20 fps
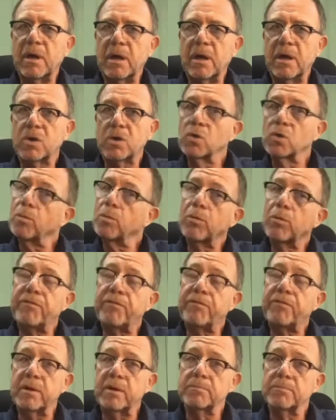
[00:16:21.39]
global
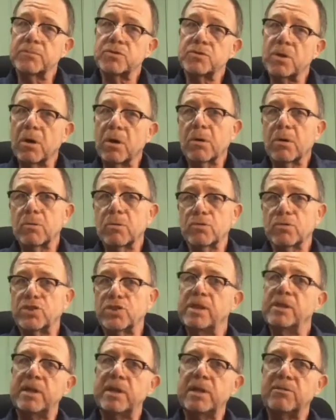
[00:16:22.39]
firms, all
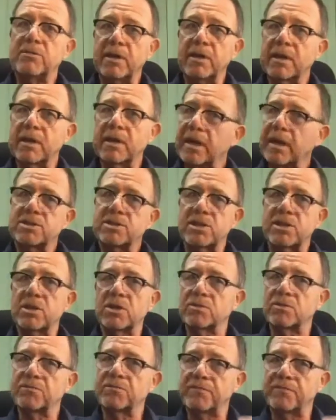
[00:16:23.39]
generating in excess of